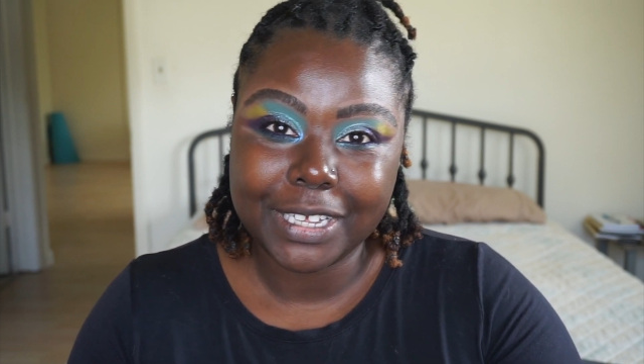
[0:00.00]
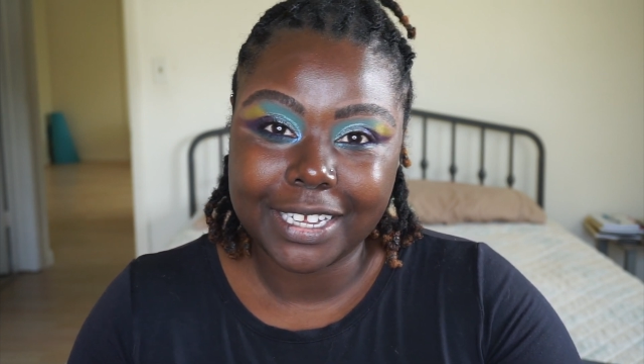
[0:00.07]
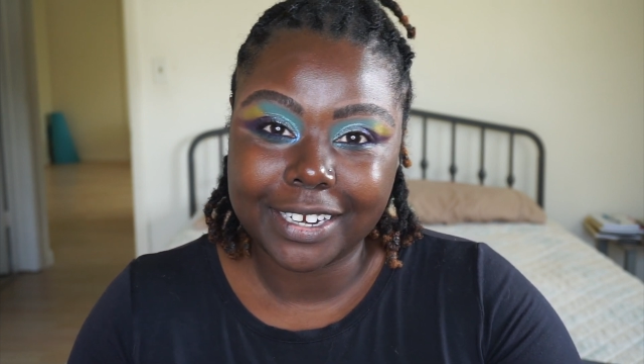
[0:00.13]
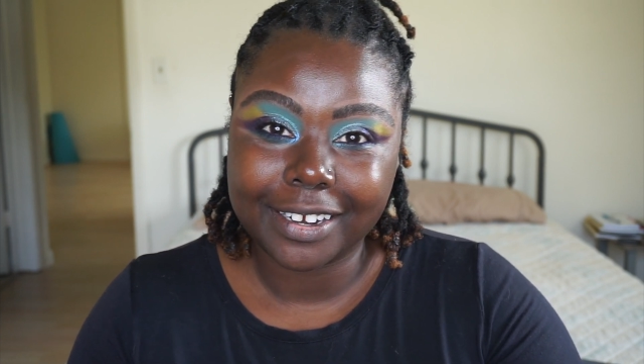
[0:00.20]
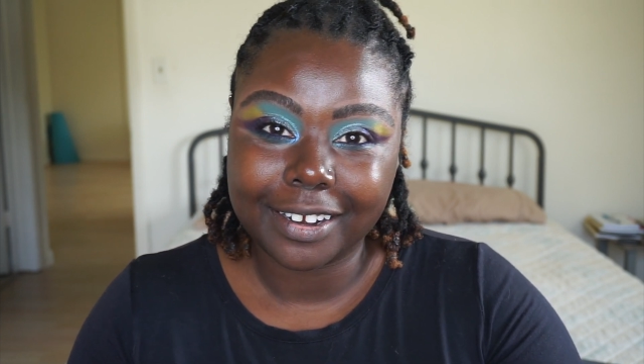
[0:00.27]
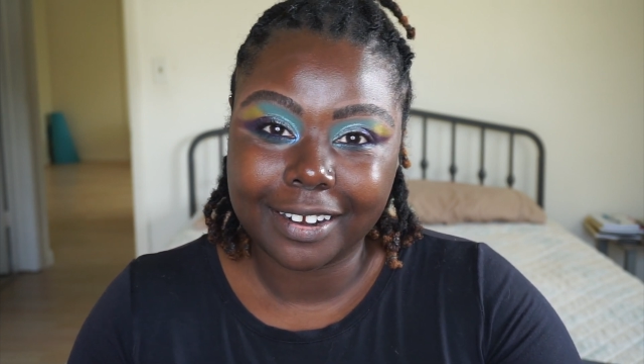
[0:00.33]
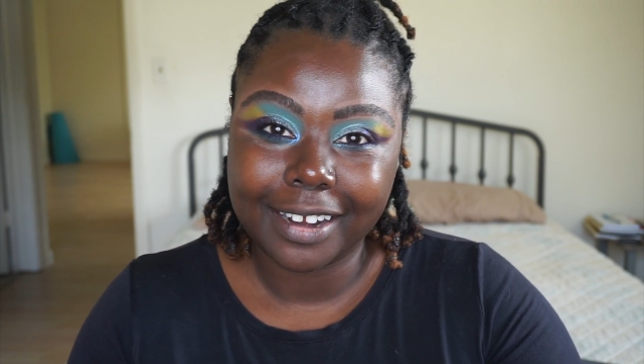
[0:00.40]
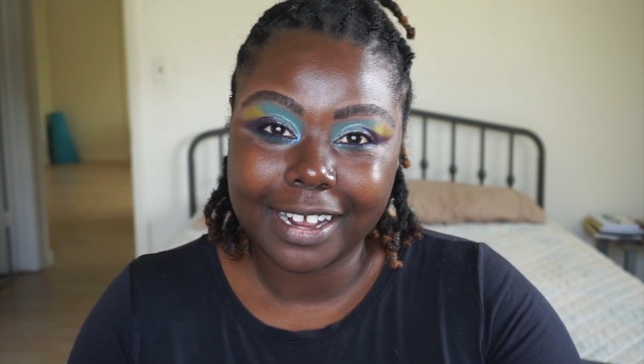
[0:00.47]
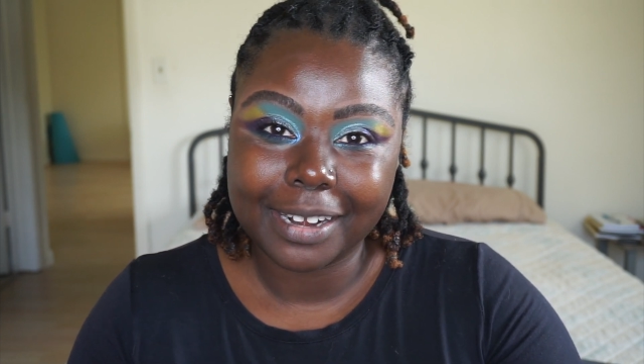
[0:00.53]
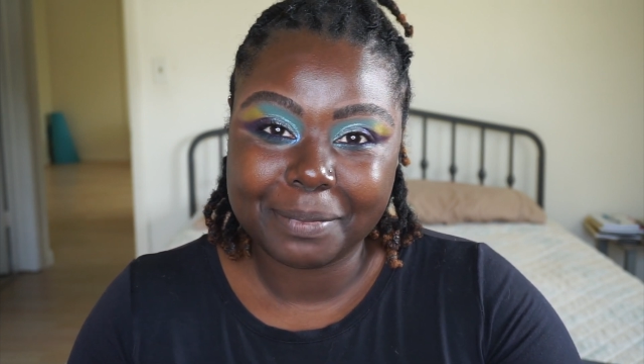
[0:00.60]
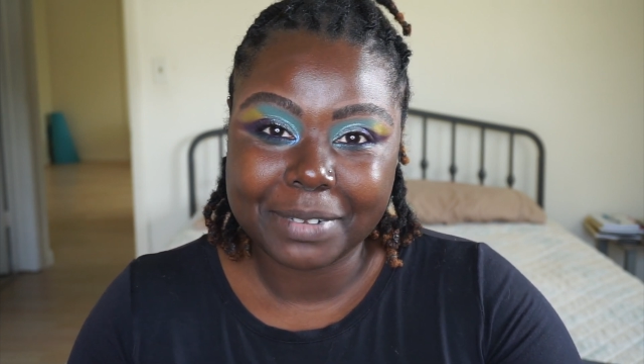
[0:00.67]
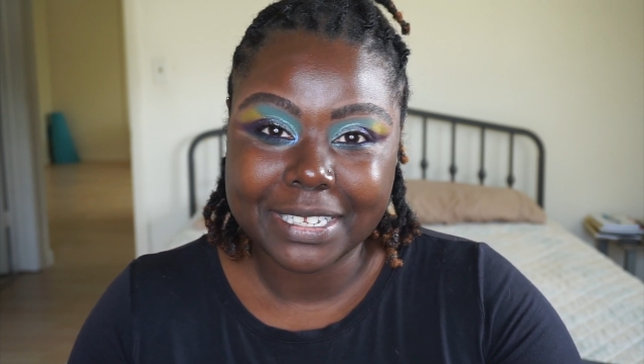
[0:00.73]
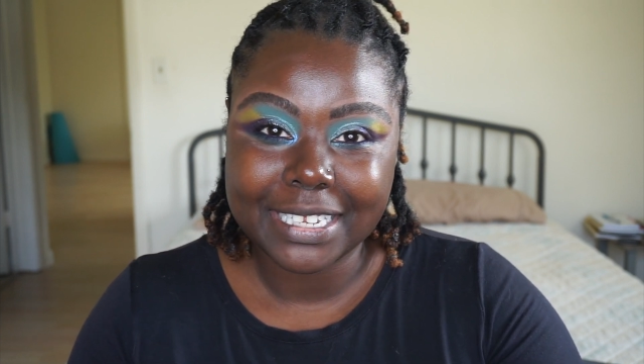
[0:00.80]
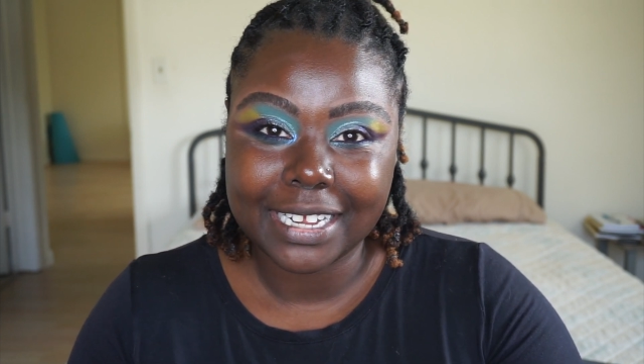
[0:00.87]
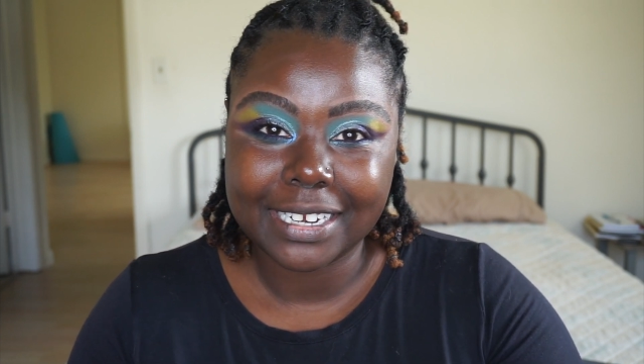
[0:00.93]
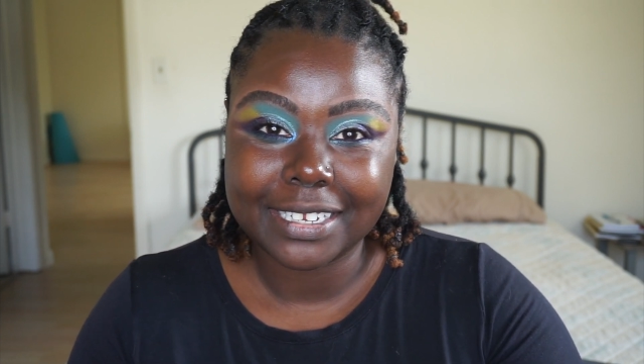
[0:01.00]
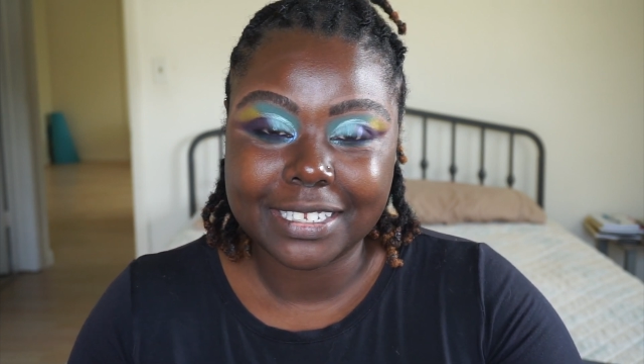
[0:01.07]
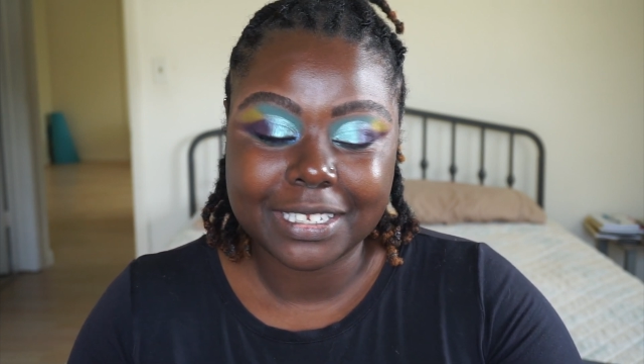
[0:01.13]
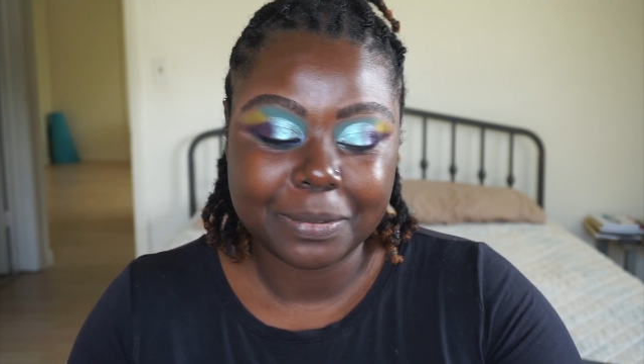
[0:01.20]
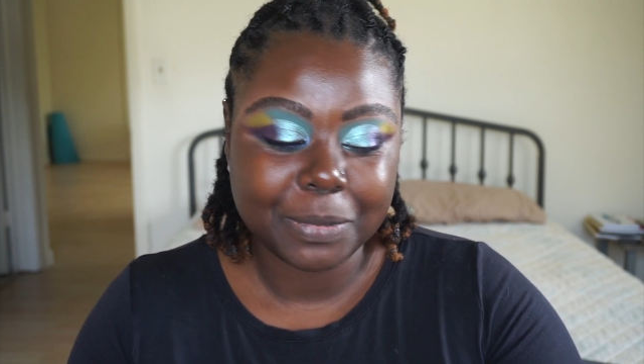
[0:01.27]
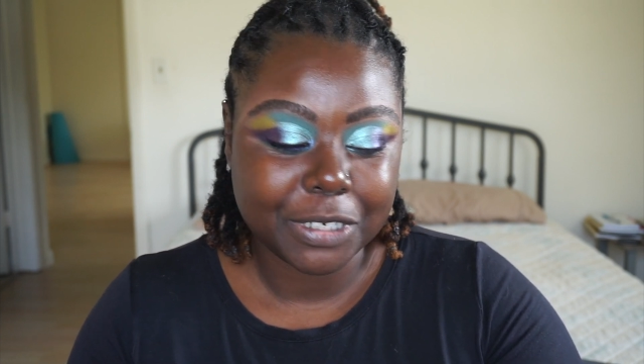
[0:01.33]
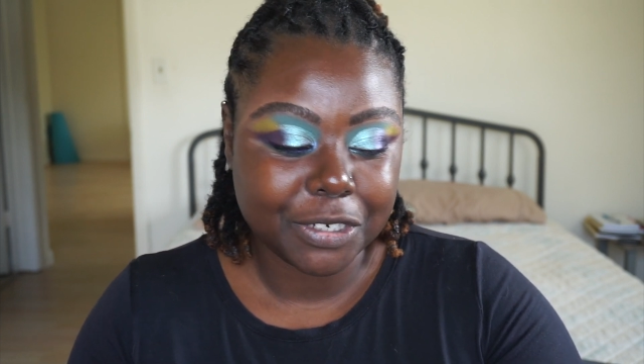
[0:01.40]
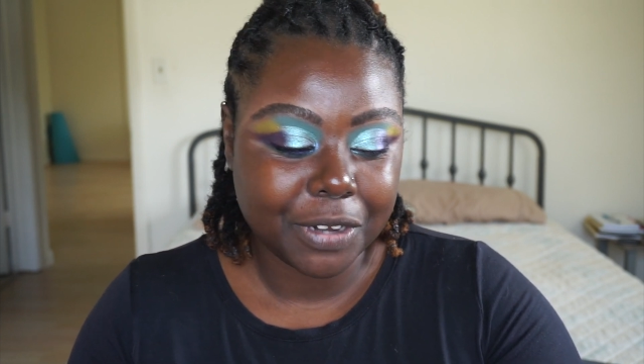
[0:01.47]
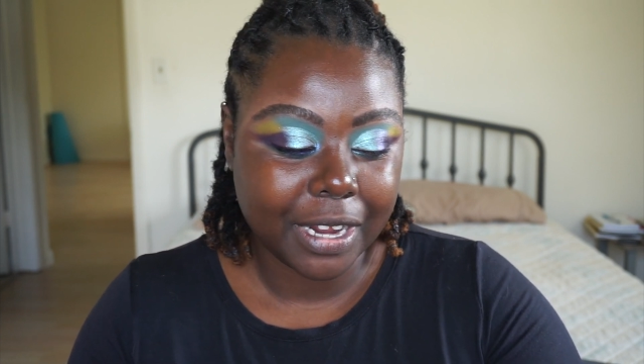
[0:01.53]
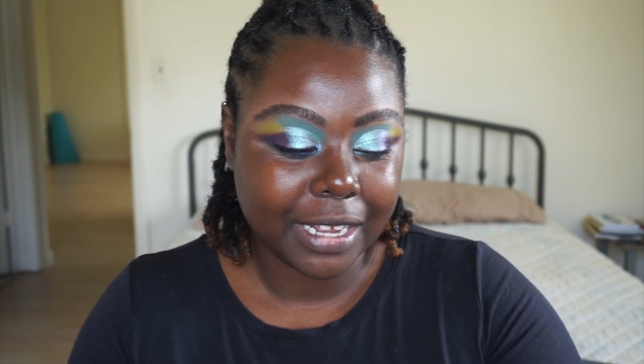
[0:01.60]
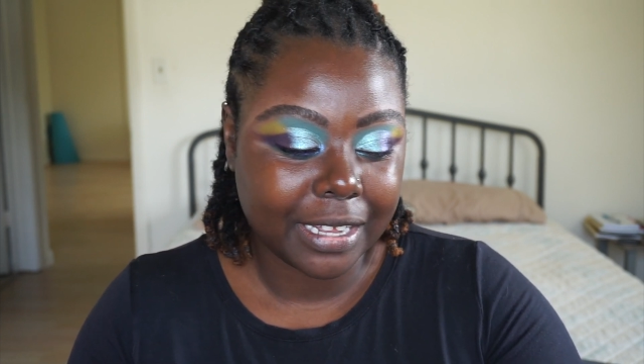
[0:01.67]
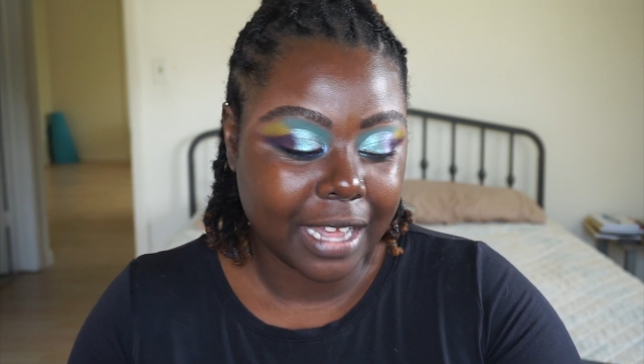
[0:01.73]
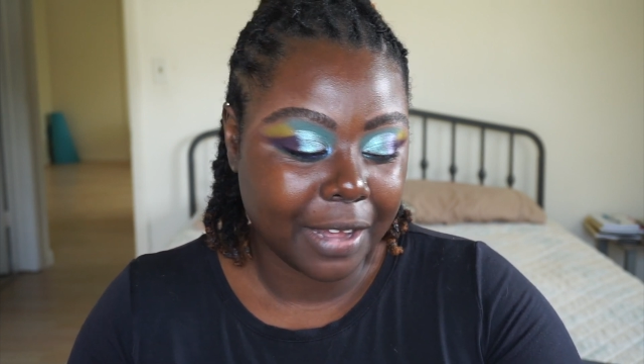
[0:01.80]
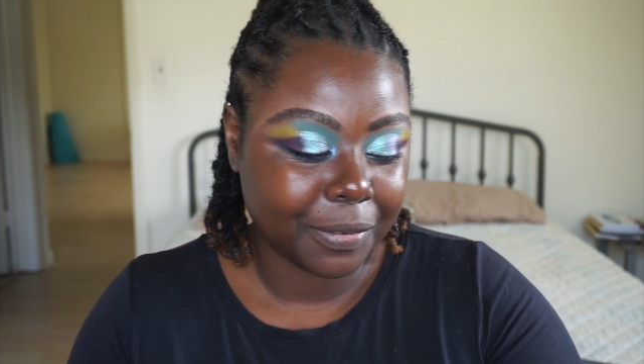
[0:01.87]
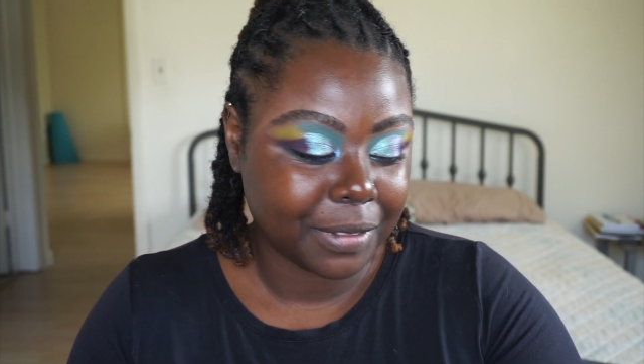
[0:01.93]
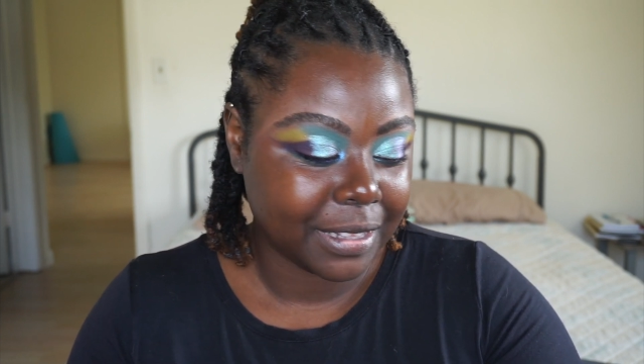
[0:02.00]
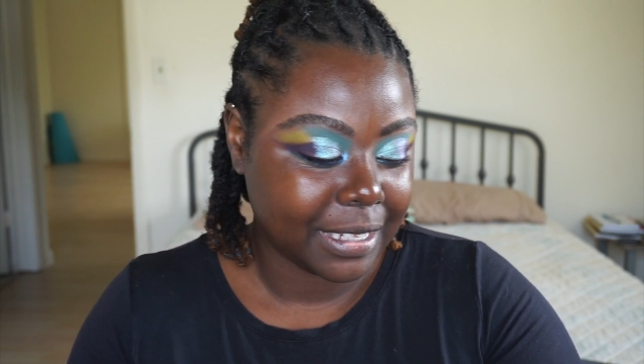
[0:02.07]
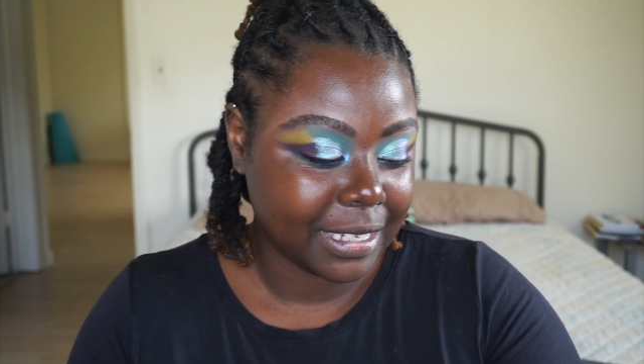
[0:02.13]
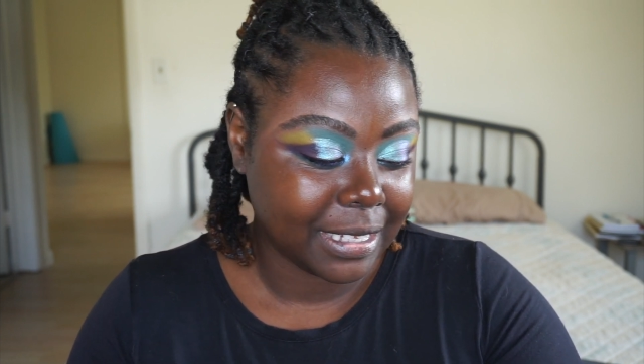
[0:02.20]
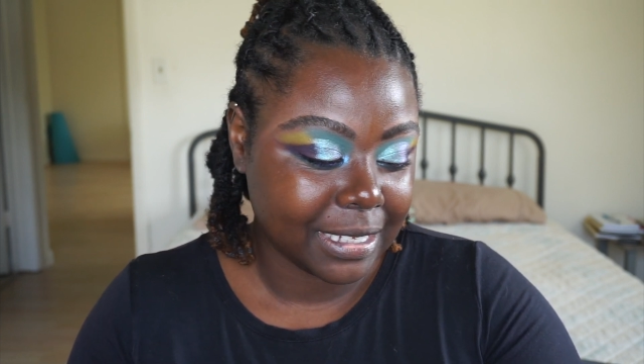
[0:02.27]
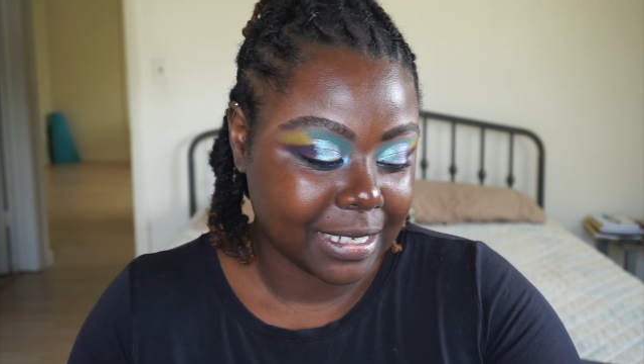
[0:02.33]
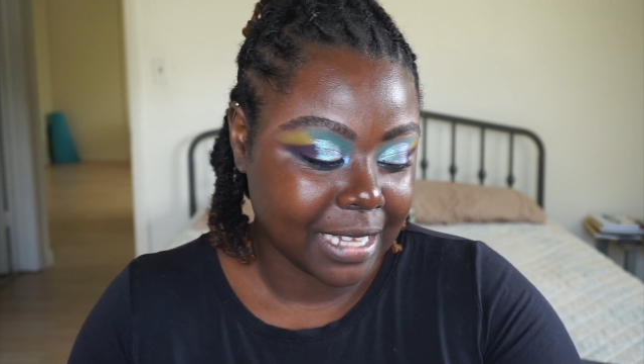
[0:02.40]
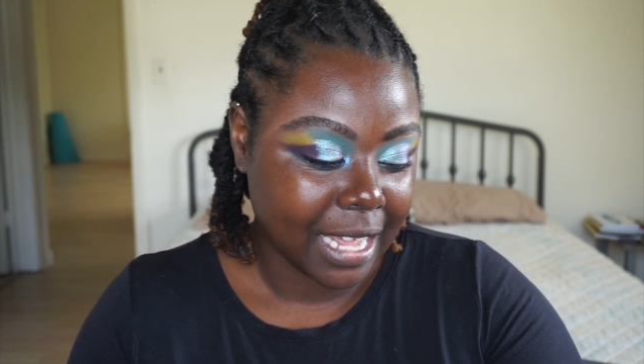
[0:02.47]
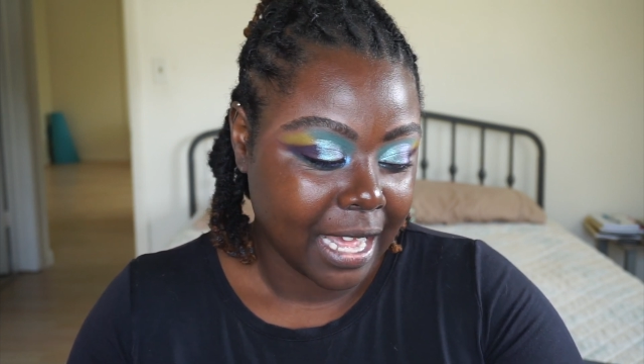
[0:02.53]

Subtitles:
here and I'm excited to be trying out these